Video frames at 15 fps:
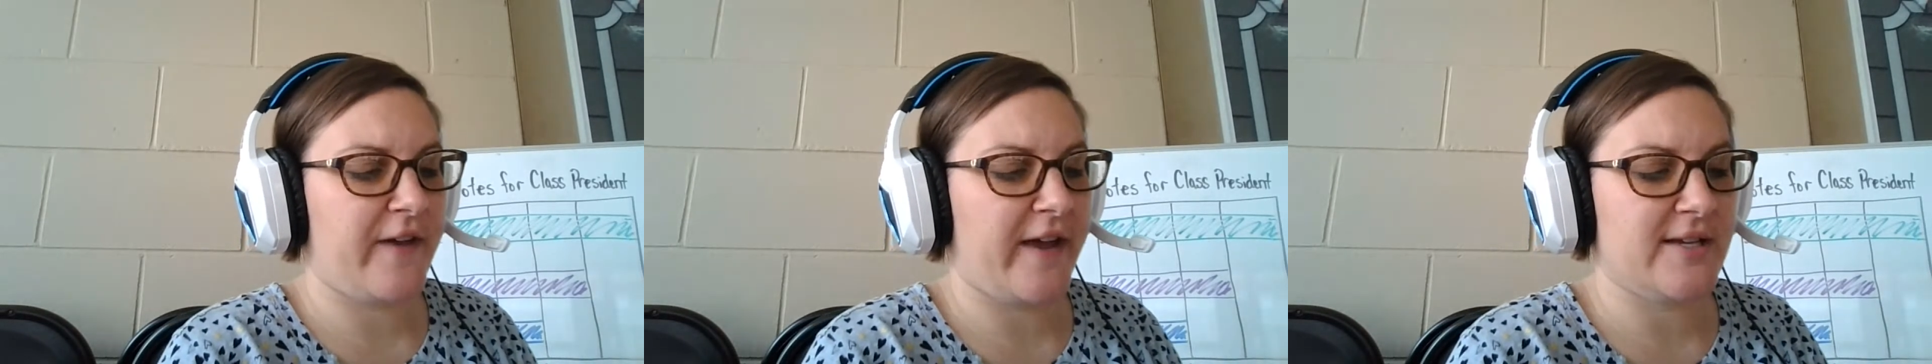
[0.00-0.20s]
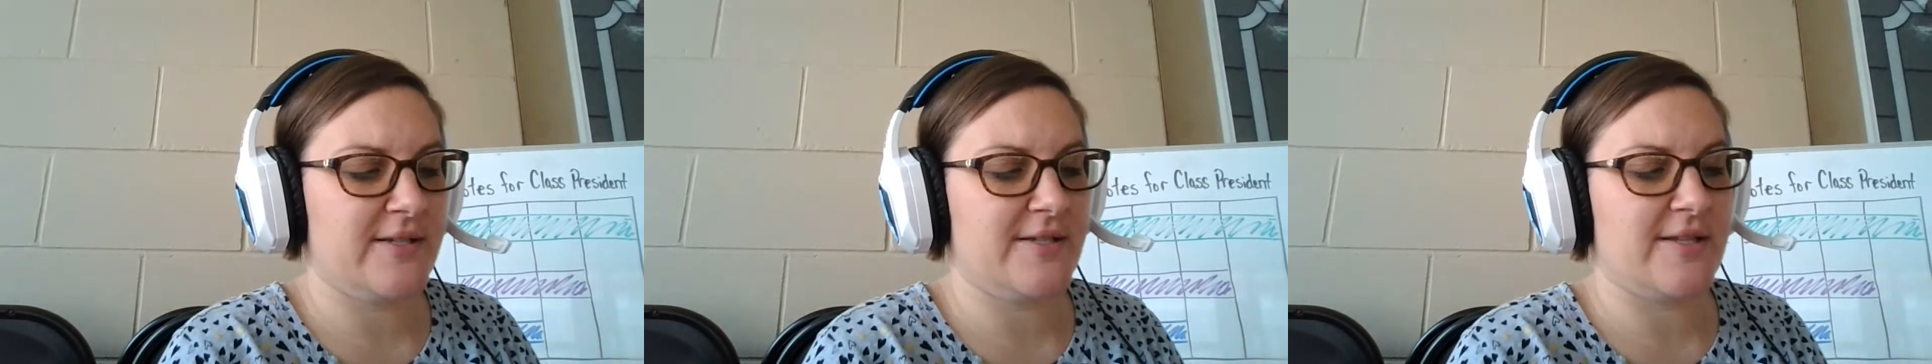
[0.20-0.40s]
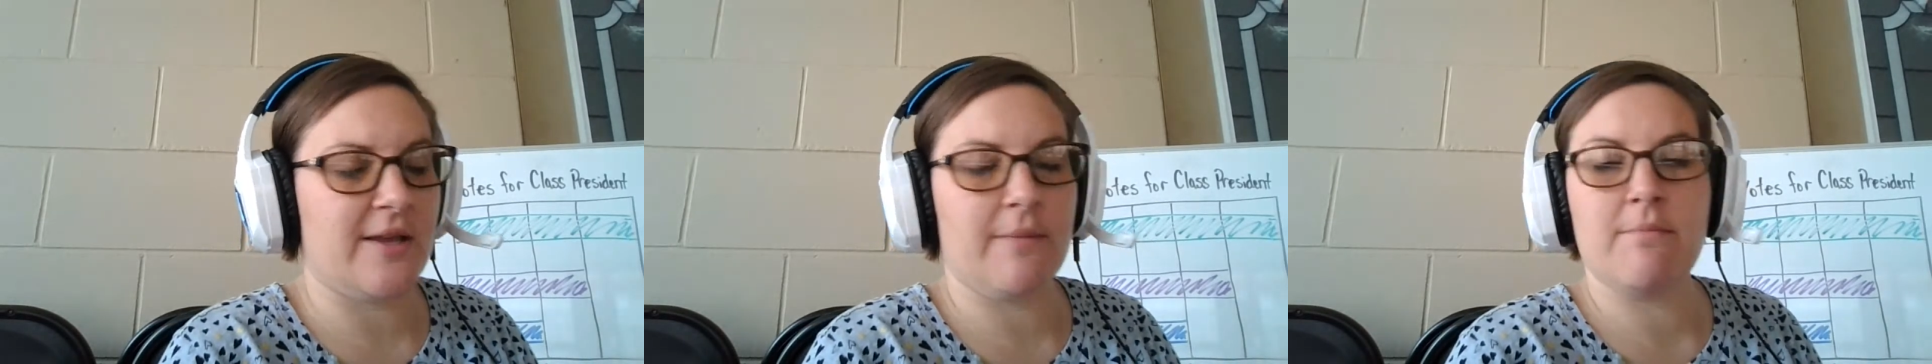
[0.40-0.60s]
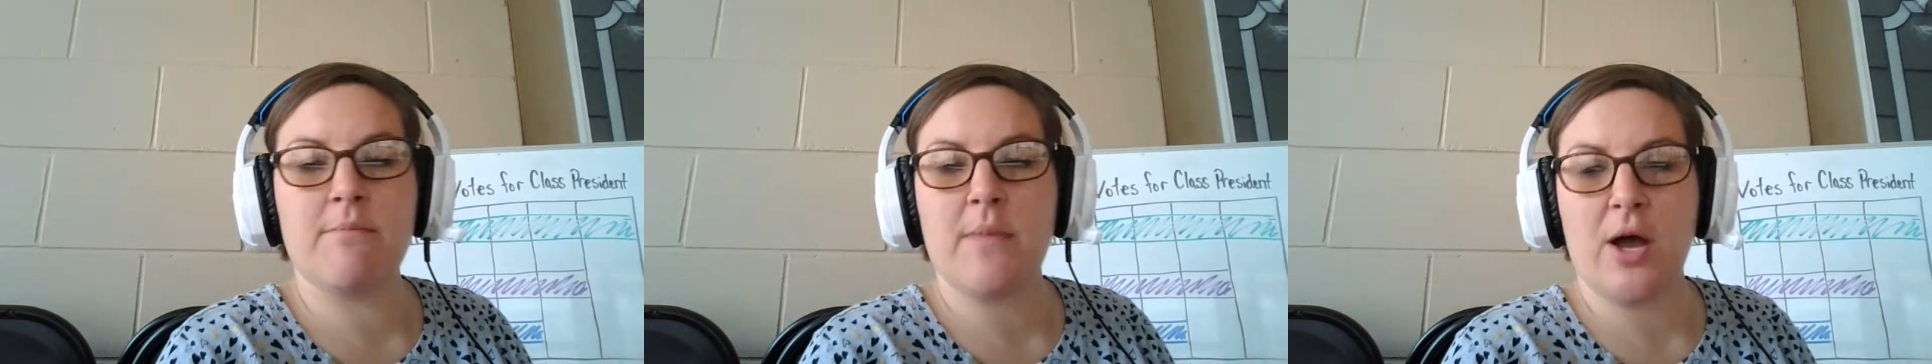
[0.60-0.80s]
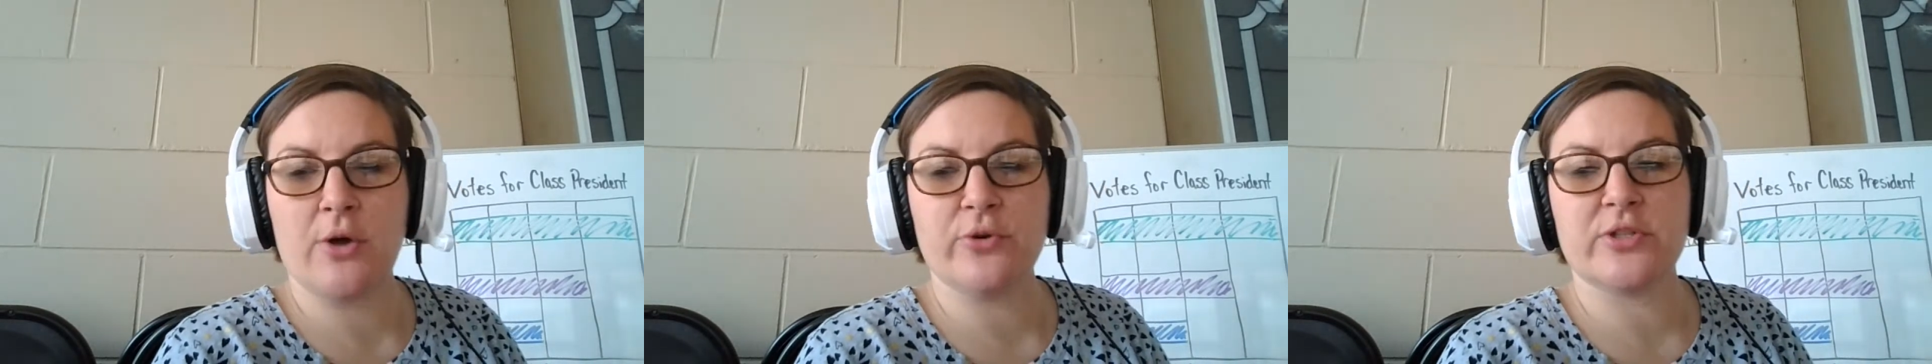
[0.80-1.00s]
has the
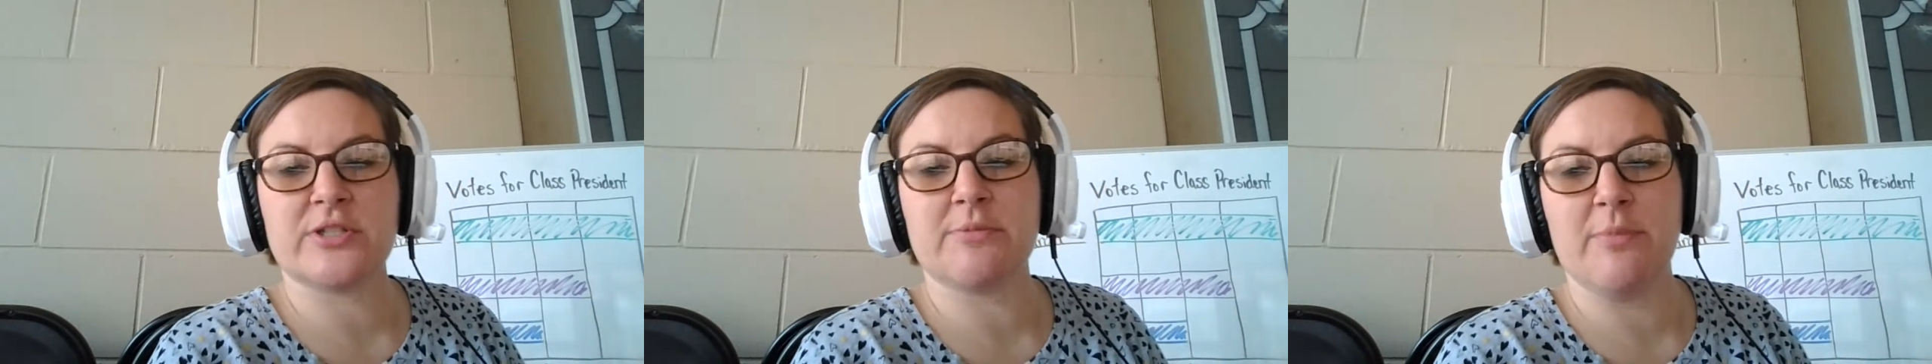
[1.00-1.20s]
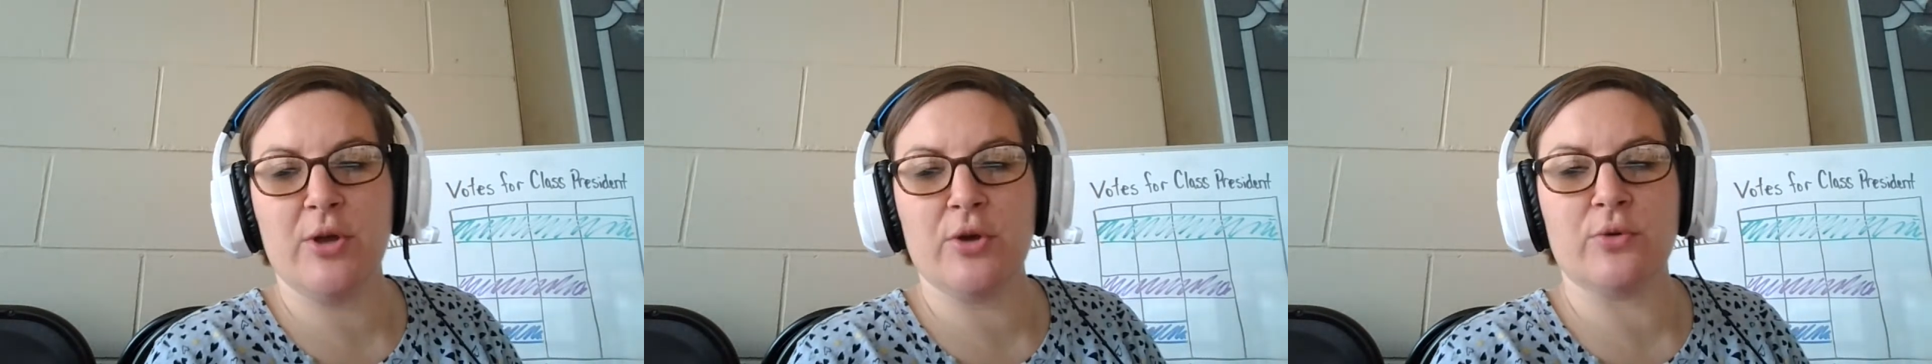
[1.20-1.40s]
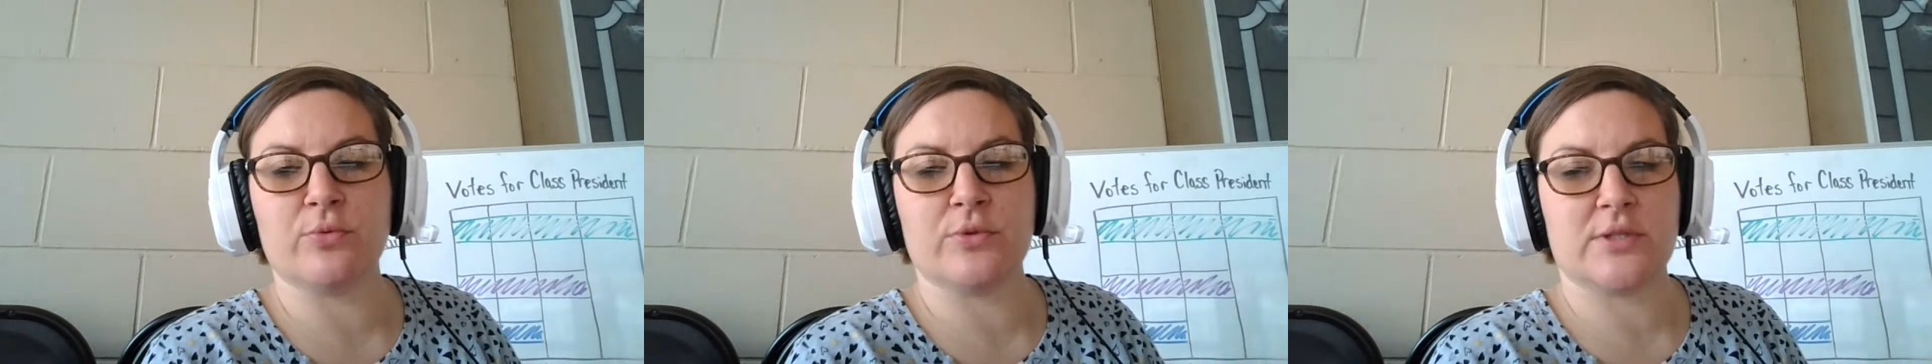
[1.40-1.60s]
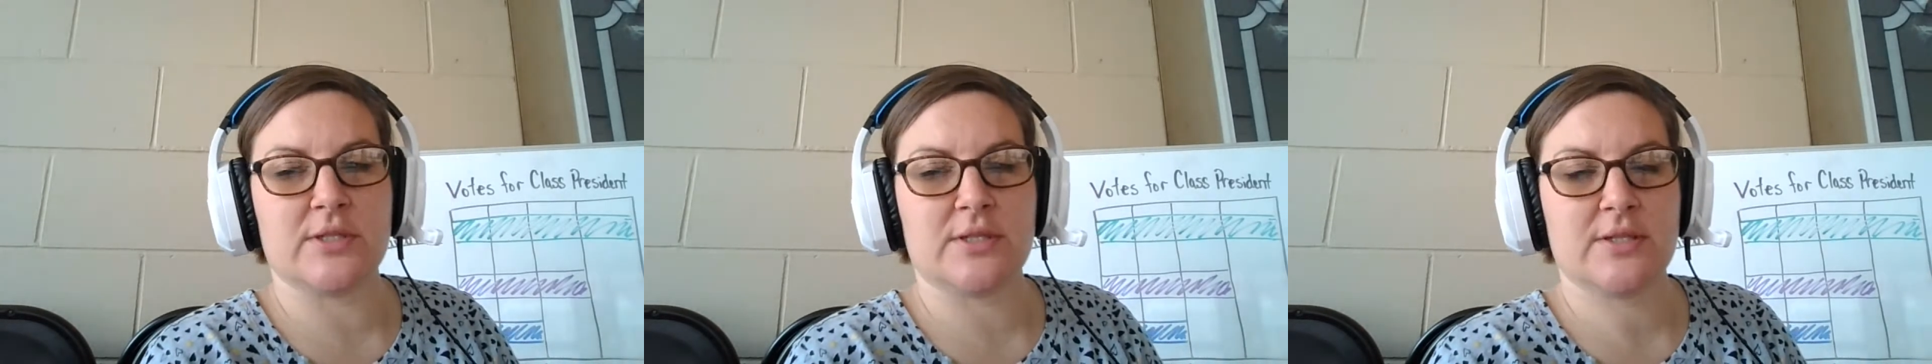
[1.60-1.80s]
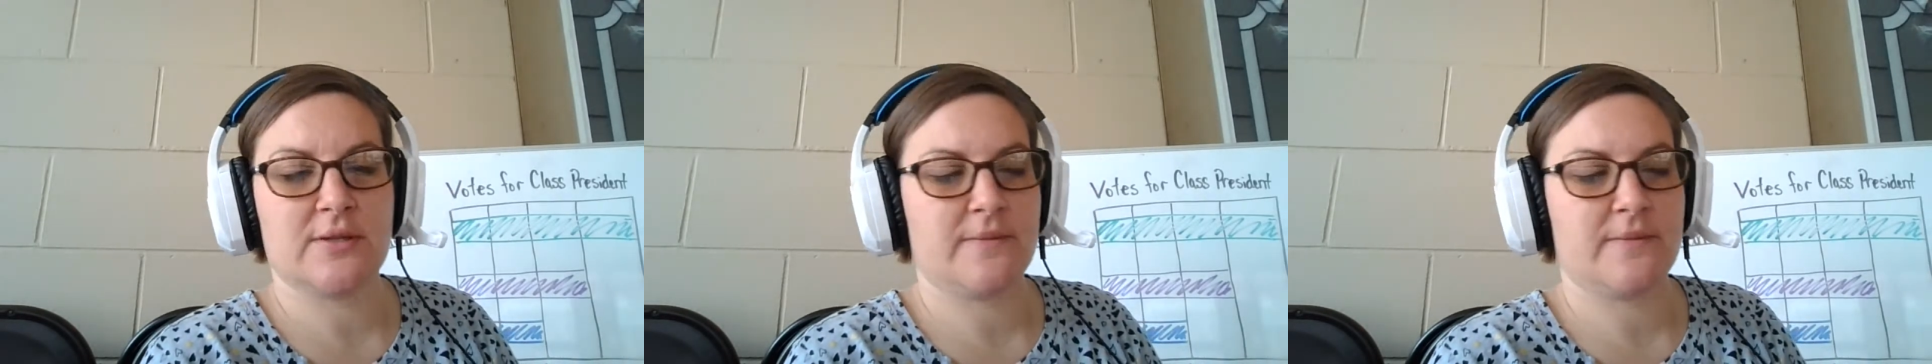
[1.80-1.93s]
most moons?